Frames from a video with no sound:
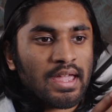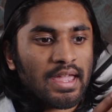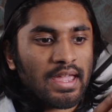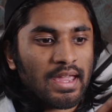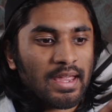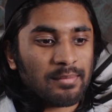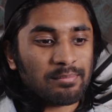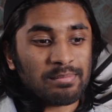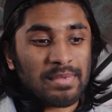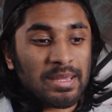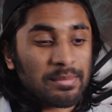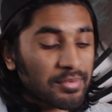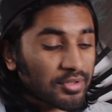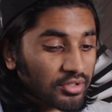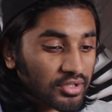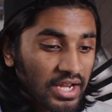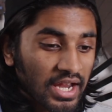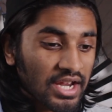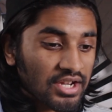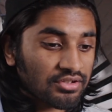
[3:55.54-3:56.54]
and maybe
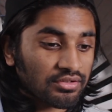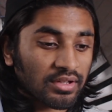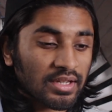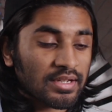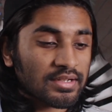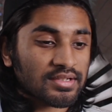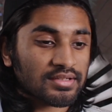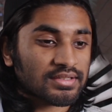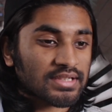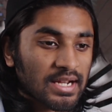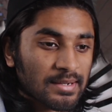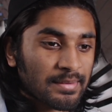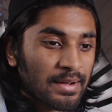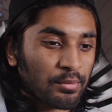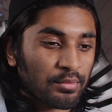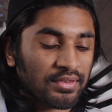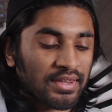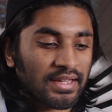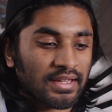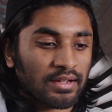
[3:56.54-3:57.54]
occasionally just come
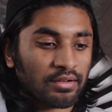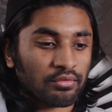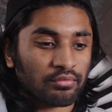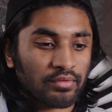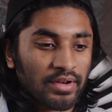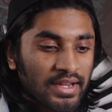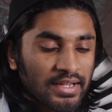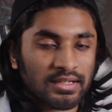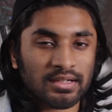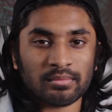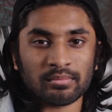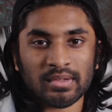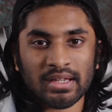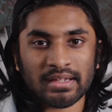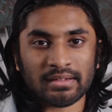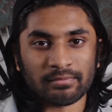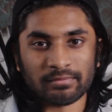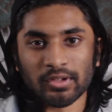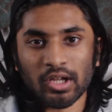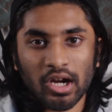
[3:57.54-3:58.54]
out with like a random
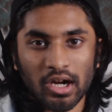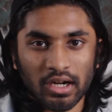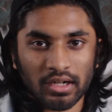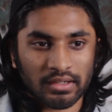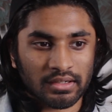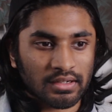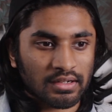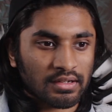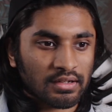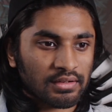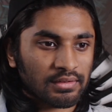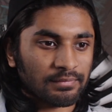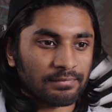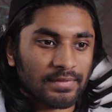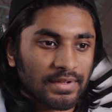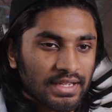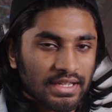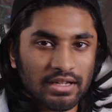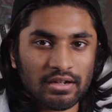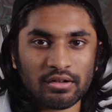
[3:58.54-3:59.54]
like vlog
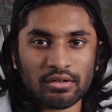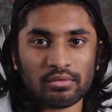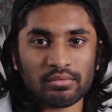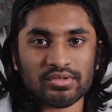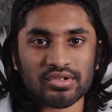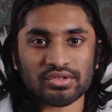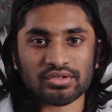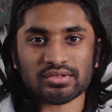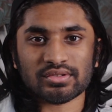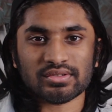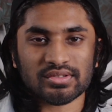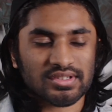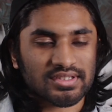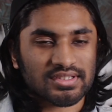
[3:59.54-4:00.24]
video, just